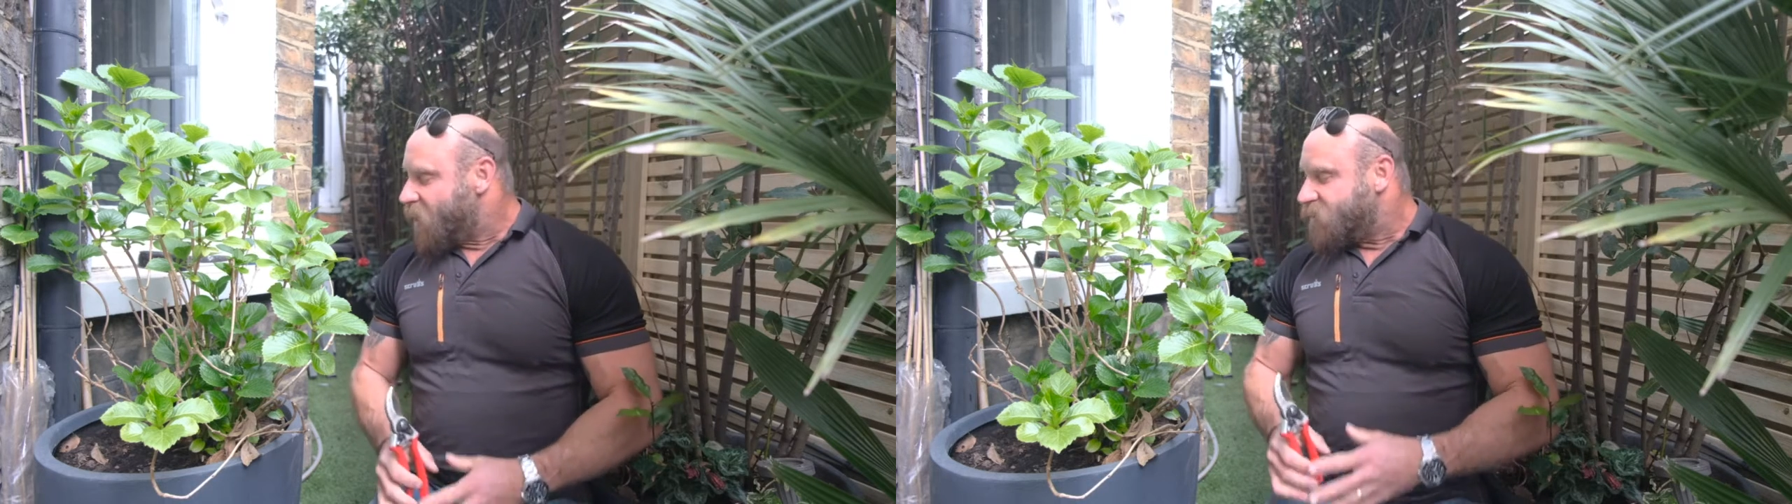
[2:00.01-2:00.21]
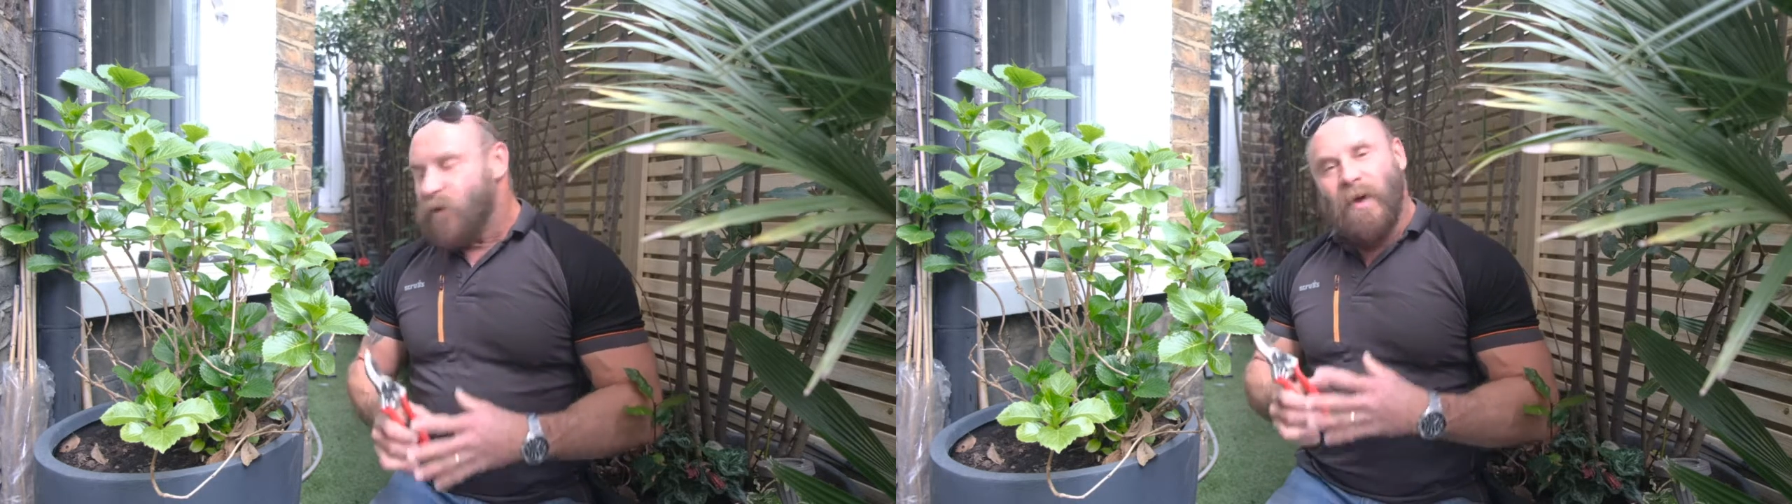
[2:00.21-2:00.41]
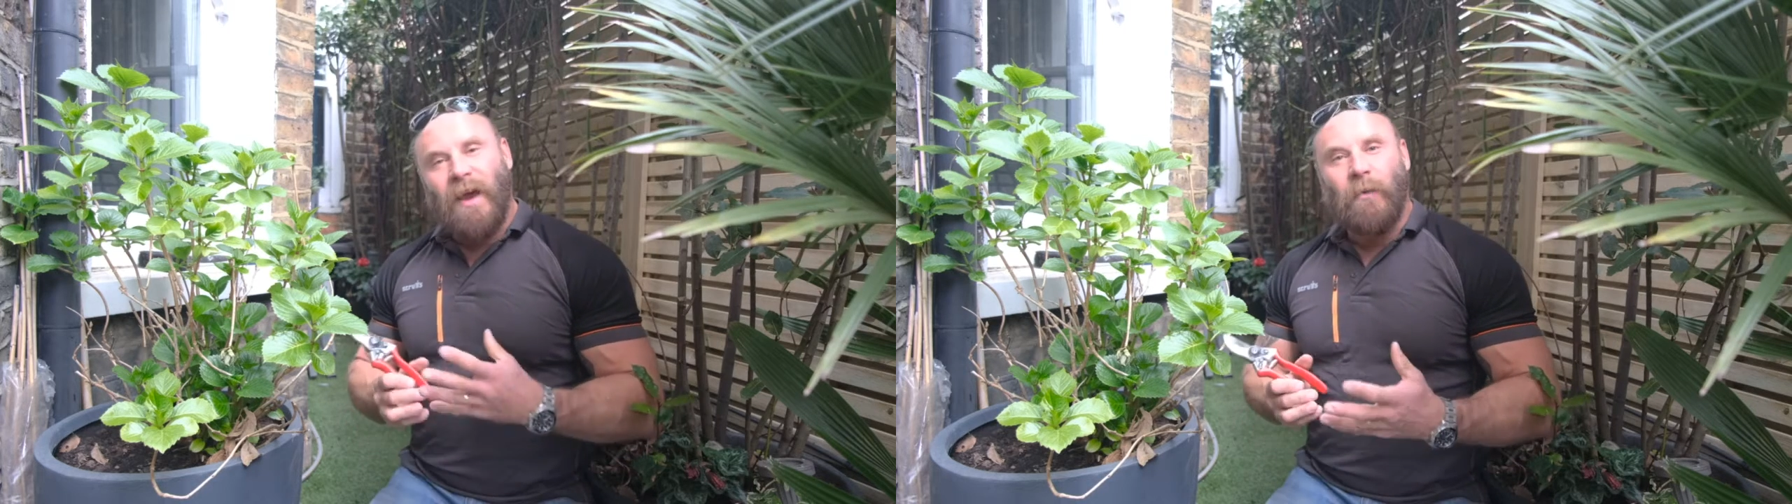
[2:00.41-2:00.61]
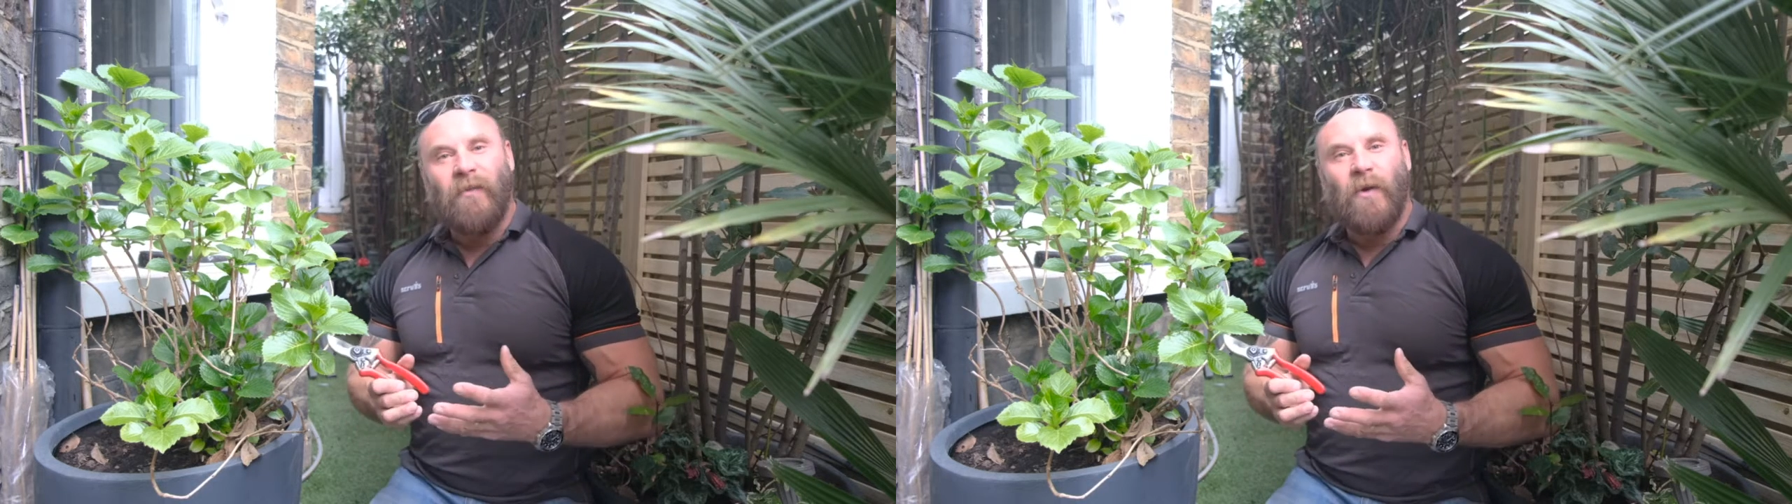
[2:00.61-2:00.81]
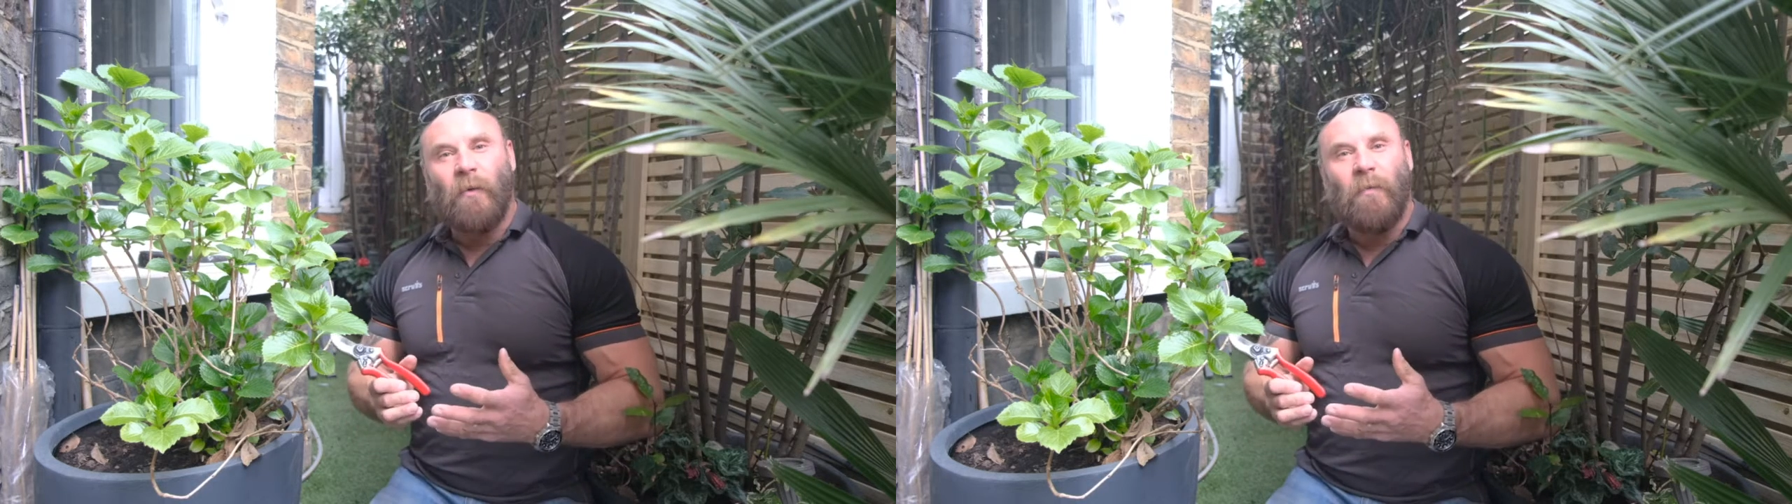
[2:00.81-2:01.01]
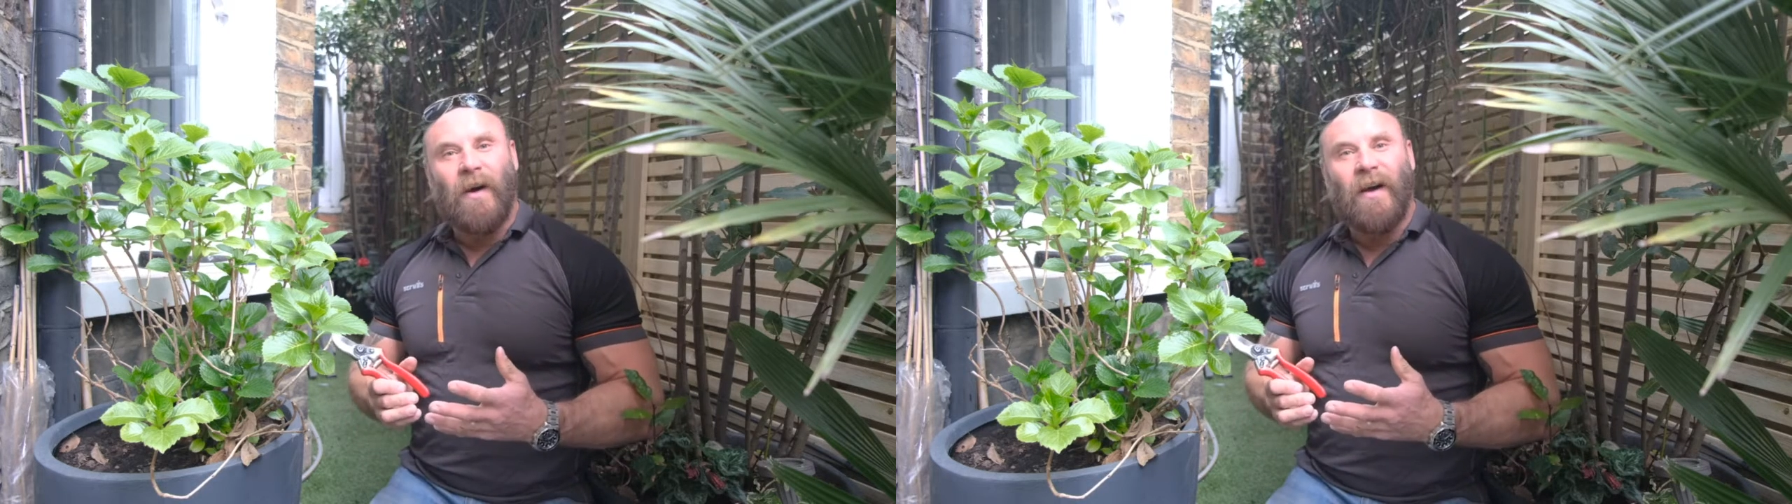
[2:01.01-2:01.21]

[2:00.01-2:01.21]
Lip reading: So here we've got my